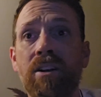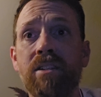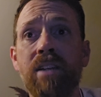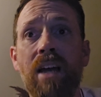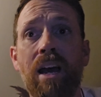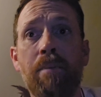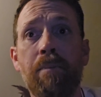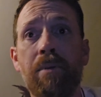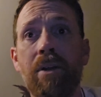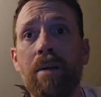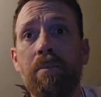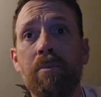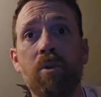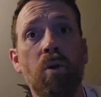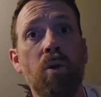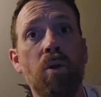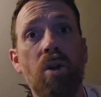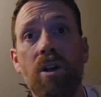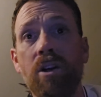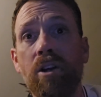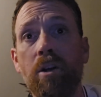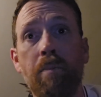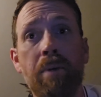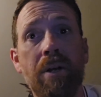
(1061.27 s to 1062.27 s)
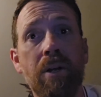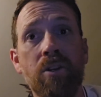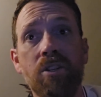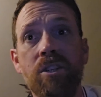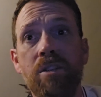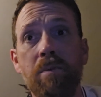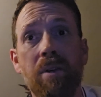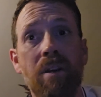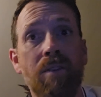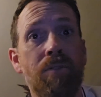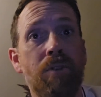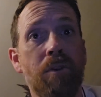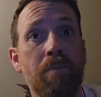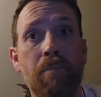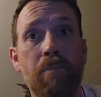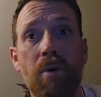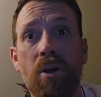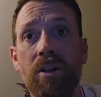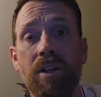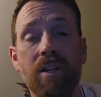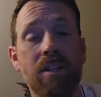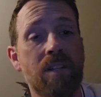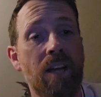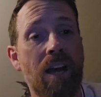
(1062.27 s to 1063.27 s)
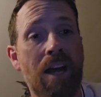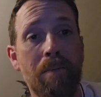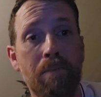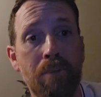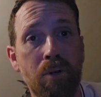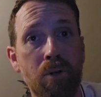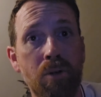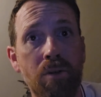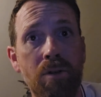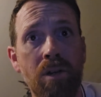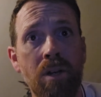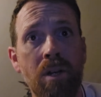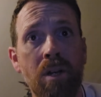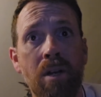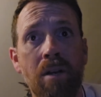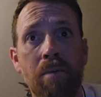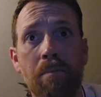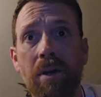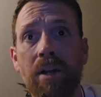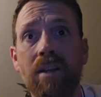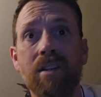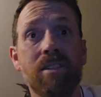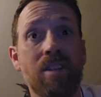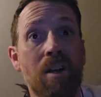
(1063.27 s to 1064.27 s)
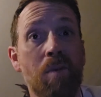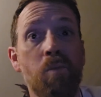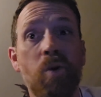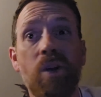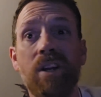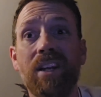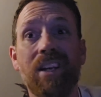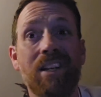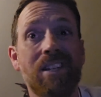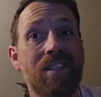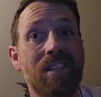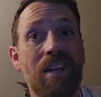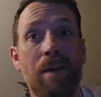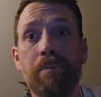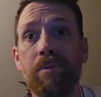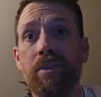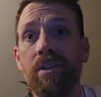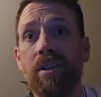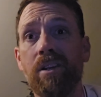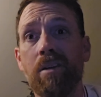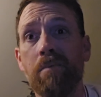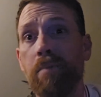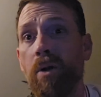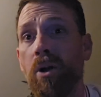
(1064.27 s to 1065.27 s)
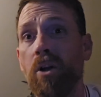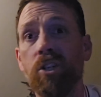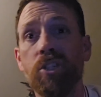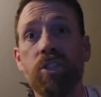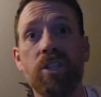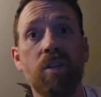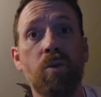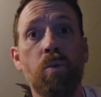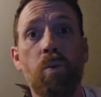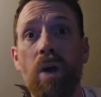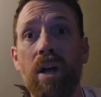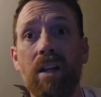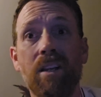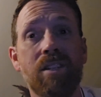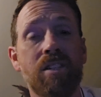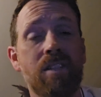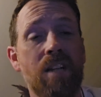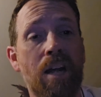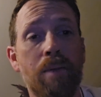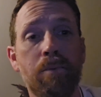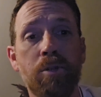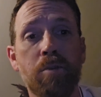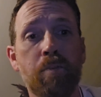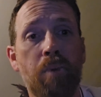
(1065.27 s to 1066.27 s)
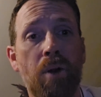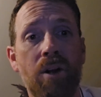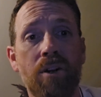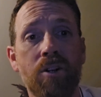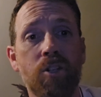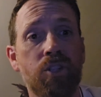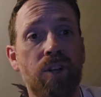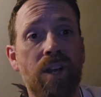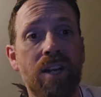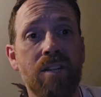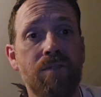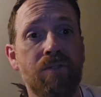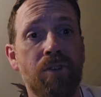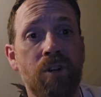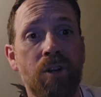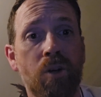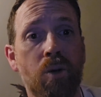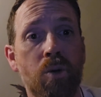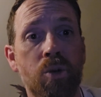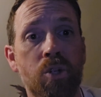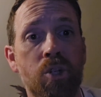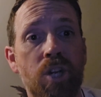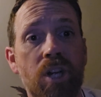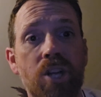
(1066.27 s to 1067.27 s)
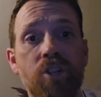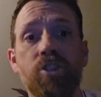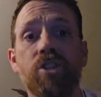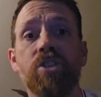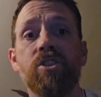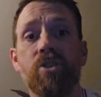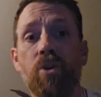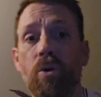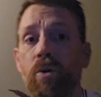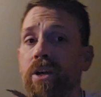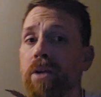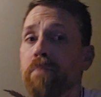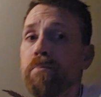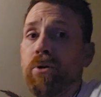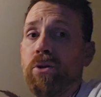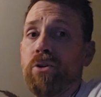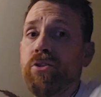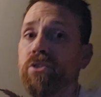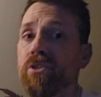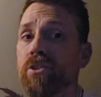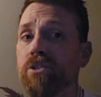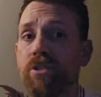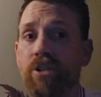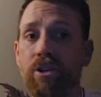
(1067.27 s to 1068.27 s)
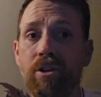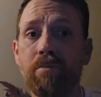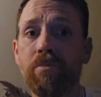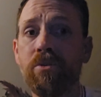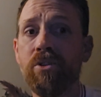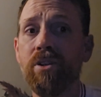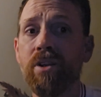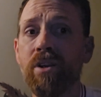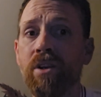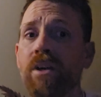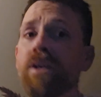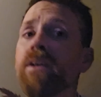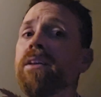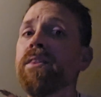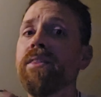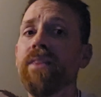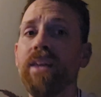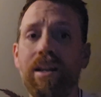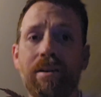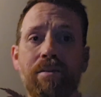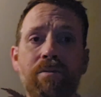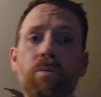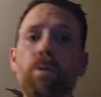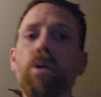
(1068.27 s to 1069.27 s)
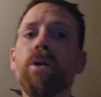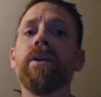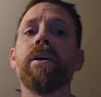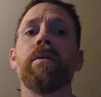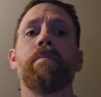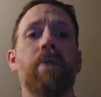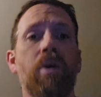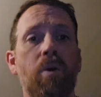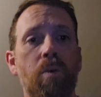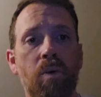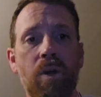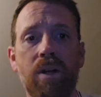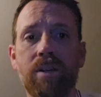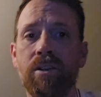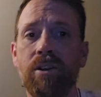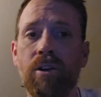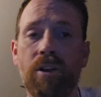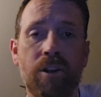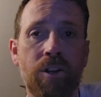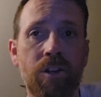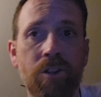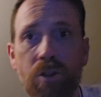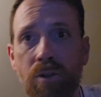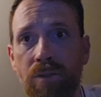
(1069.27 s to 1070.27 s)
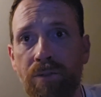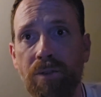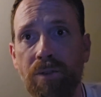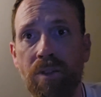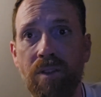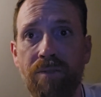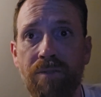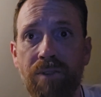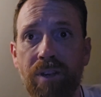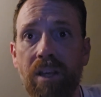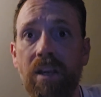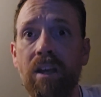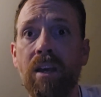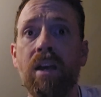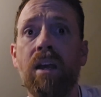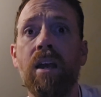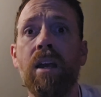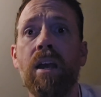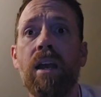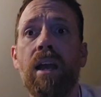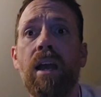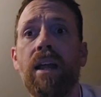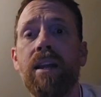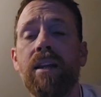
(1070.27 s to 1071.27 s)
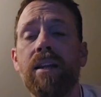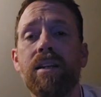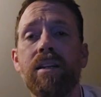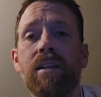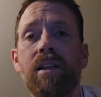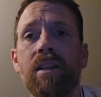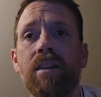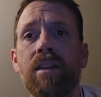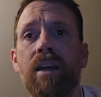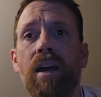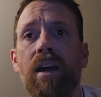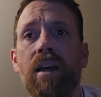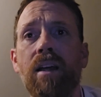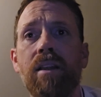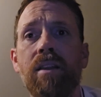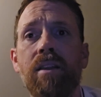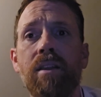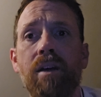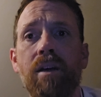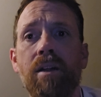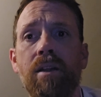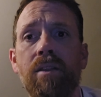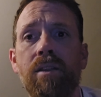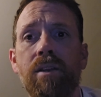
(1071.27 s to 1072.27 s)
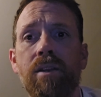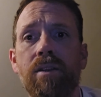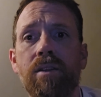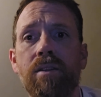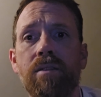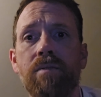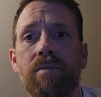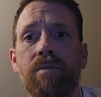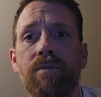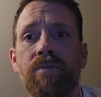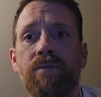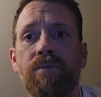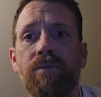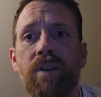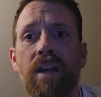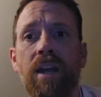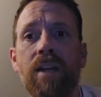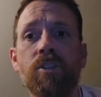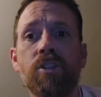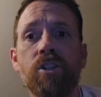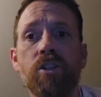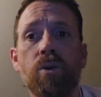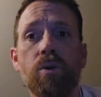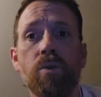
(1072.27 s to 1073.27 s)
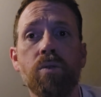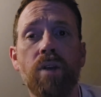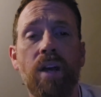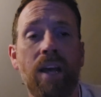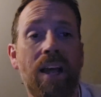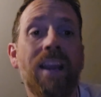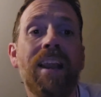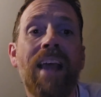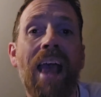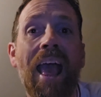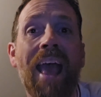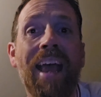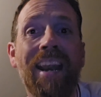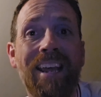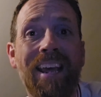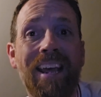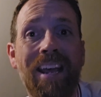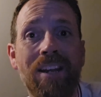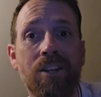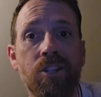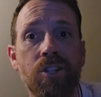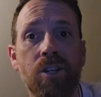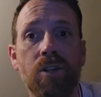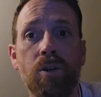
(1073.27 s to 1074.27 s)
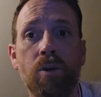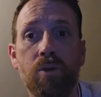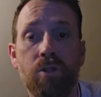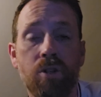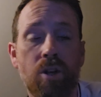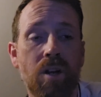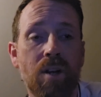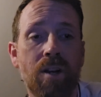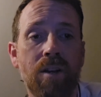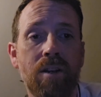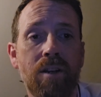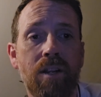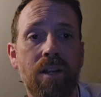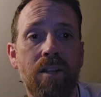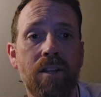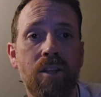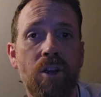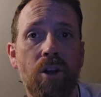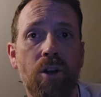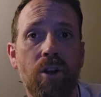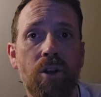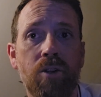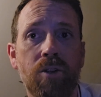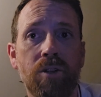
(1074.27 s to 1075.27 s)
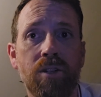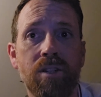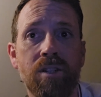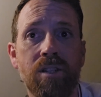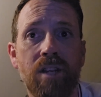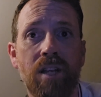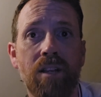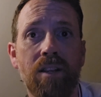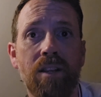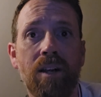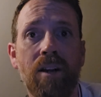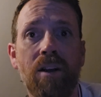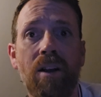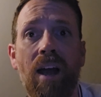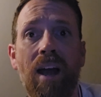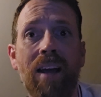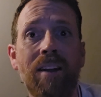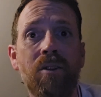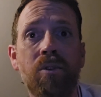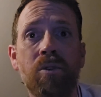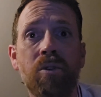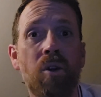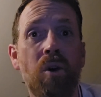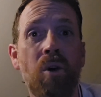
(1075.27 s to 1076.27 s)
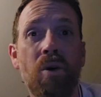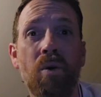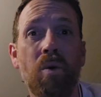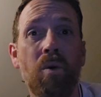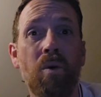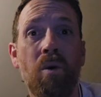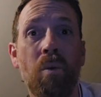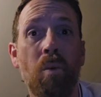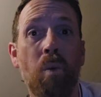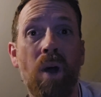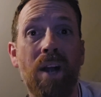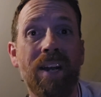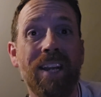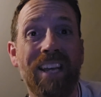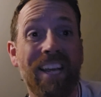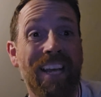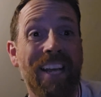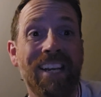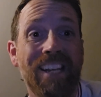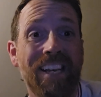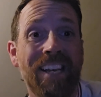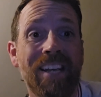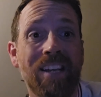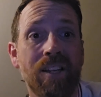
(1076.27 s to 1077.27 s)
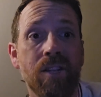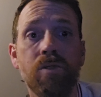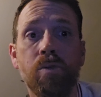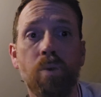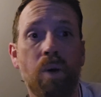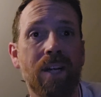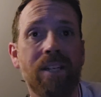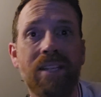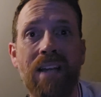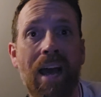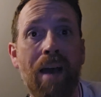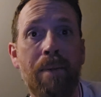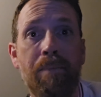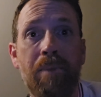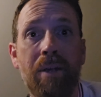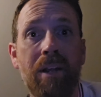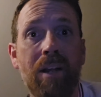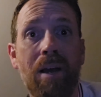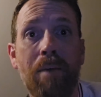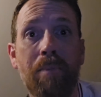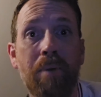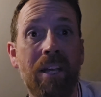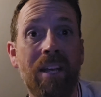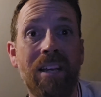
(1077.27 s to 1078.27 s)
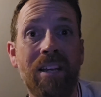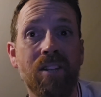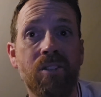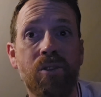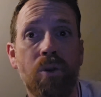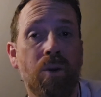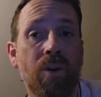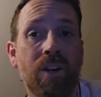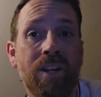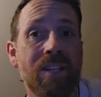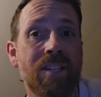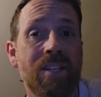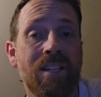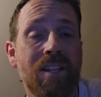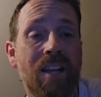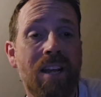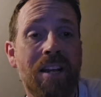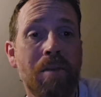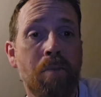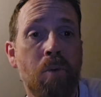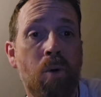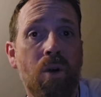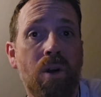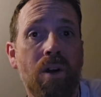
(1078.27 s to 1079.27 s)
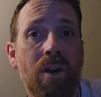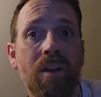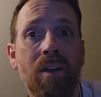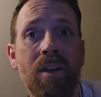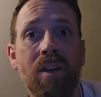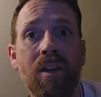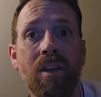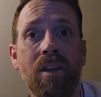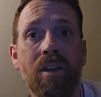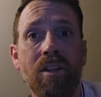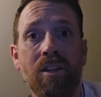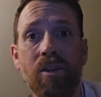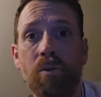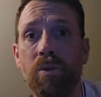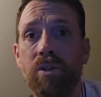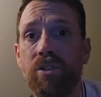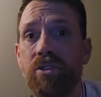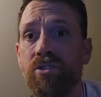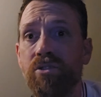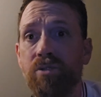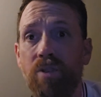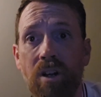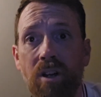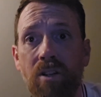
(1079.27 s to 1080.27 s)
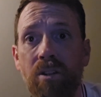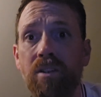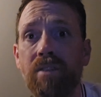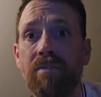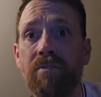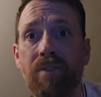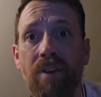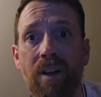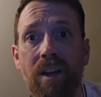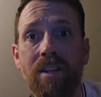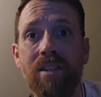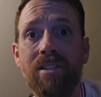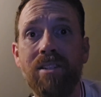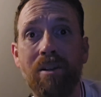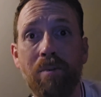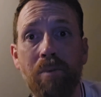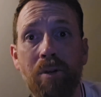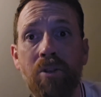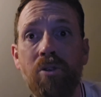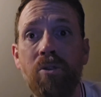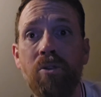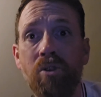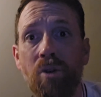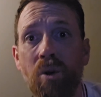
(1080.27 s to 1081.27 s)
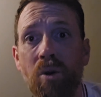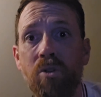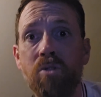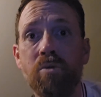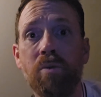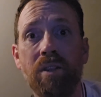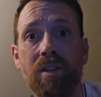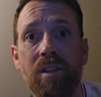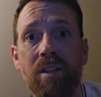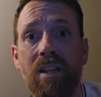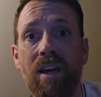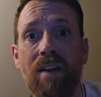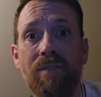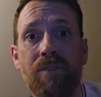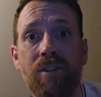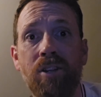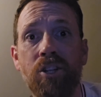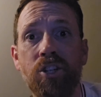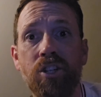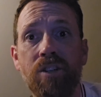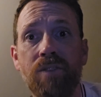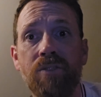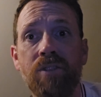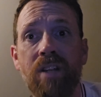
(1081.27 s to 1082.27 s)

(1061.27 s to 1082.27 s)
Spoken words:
tapping up no longer appears to be a footballing taboo, but a somewhat accepted and partially well-established part of transfer negotiations. Go get personal terms, then worry about what you're going to do for the fee. And the agent goes, an agent goes on in the article to state there, I don't know what it is, what tapping up is or isn't anymore. You will struggle to find someone who knows what the definition of